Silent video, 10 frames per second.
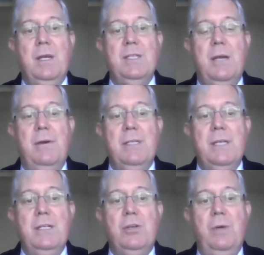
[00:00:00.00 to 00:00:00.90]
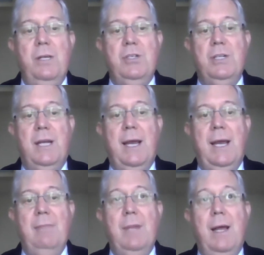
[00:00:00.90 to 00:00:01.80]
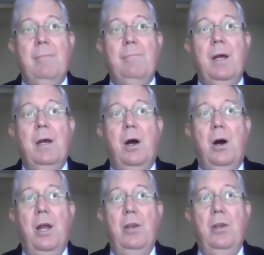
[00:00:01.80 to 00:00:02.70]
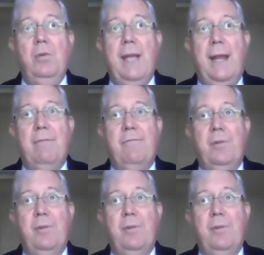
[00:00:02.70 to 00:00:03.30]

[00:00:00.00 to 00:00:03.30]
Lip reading: So as each question came up, I looked at it